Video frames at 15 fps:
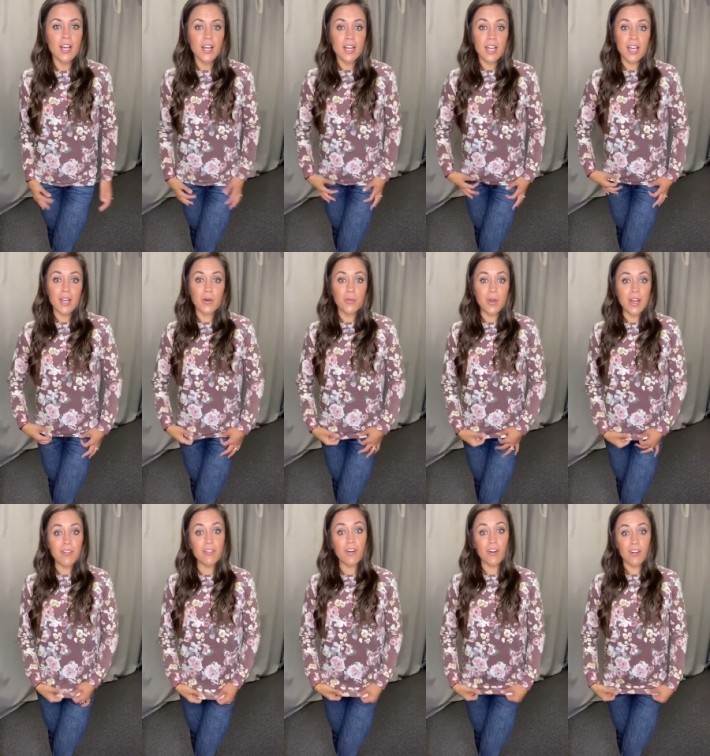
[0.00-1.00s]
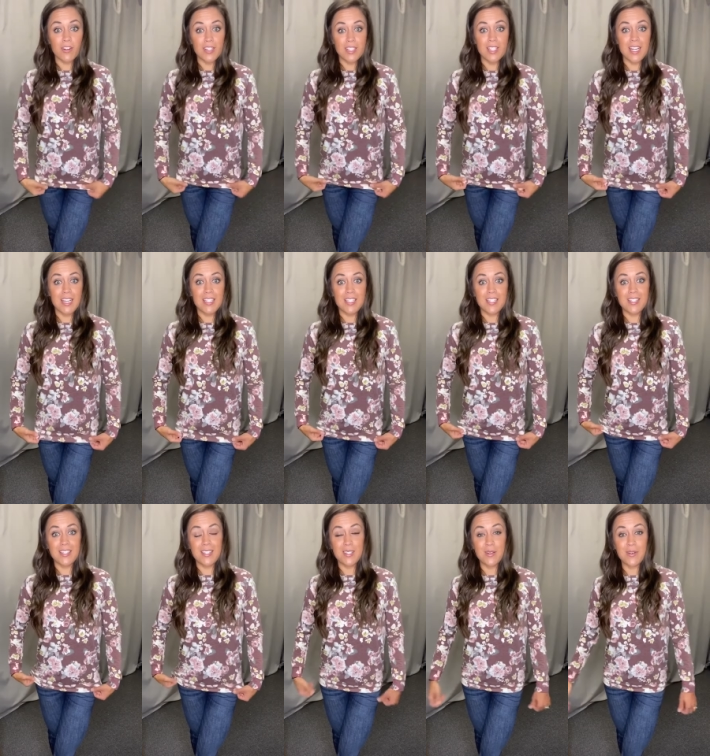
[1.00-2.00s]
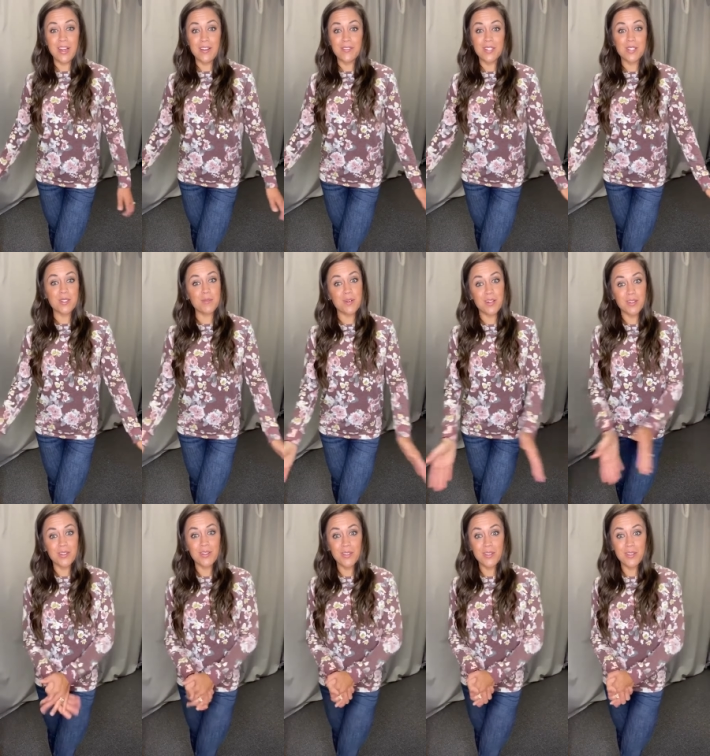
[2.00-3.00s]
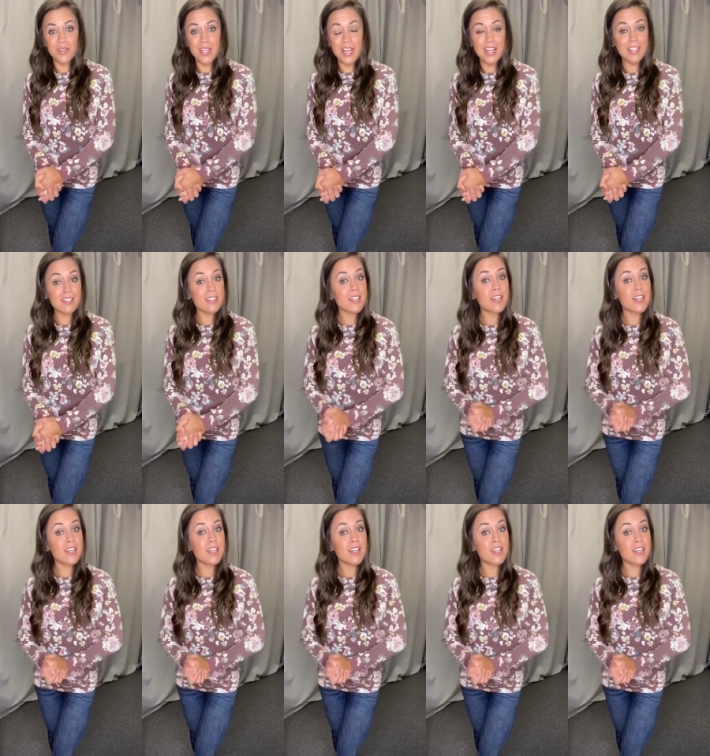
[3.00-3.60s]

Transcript: and we have all the sizes. So we have small through 3X.